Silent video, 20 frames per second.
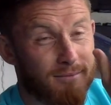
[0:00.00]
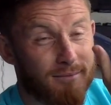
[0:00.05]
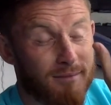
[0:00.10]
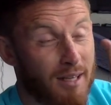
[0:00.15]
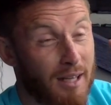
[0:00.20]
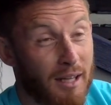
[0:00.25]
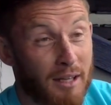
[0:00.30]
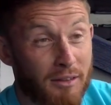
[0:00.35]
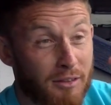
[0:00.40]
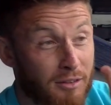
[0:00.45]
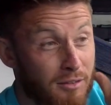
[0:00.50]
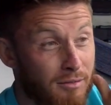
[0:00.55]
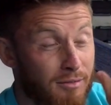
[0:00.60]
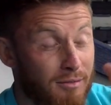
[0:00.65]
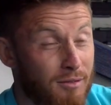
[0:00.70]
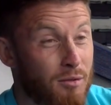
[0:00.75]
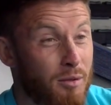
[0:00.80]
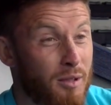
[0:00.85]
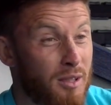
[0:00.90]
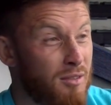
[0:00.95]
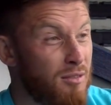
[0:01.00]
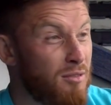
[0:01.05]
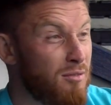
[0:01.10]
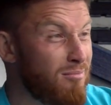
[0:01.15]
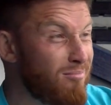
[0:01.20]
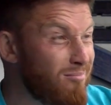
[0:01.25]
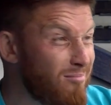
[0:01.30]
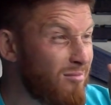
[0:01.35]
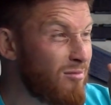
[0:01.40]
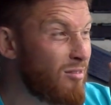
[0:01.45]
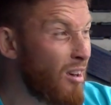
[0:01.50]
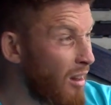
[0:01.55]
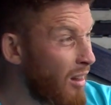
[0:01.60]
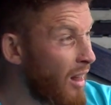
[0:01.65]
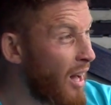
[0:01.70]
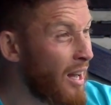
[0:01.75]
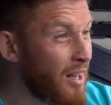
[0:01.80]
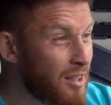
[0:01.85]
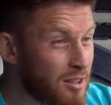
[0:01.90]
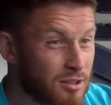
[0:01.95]
I'm quite
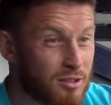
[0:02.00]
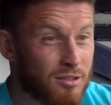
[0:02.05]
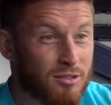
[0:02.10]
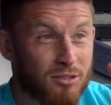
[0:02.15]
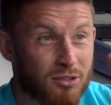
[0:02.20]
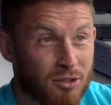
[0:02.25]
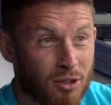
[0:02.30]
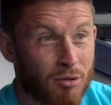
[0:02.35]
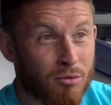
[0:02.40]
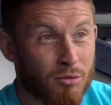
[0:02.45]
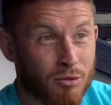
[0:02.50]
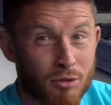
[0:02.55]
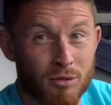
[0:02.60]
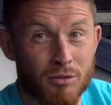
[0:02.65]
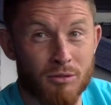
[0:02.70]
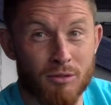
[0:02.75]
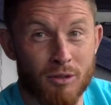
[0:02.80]
relaxed, chilled out.